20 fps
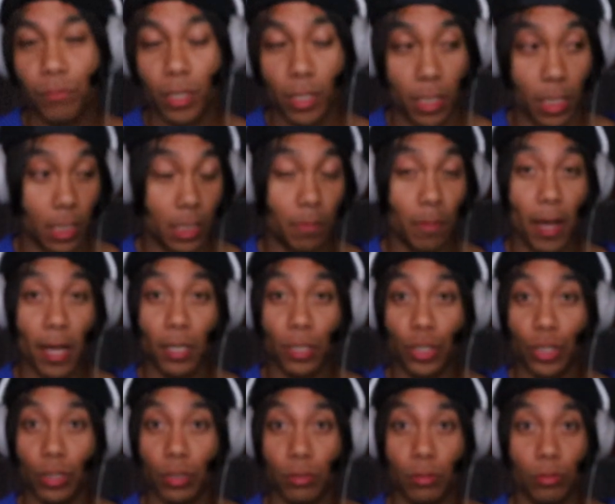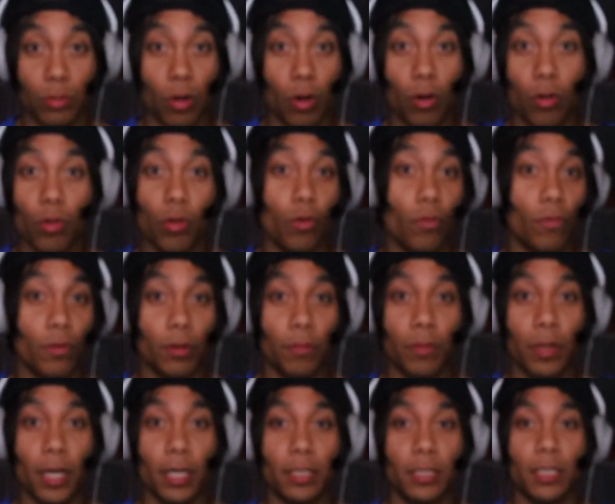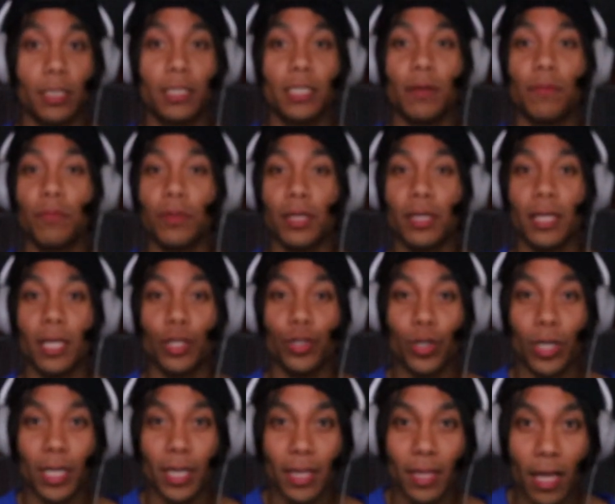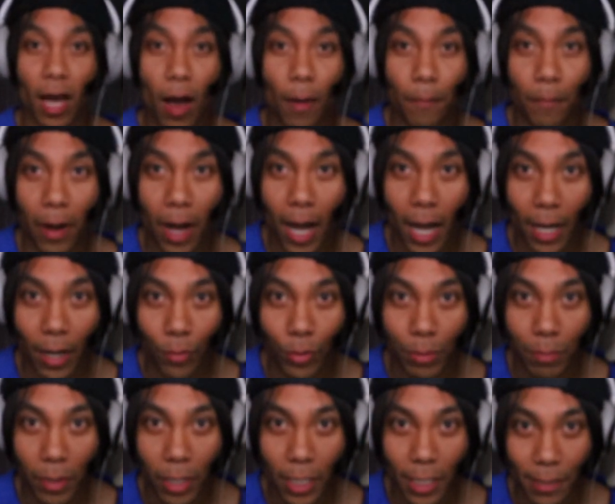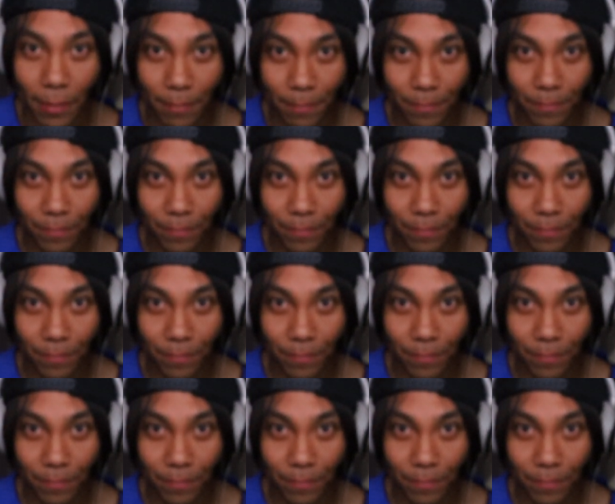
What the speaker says: It's expansion all over the place. It's something that you cannot buy with money.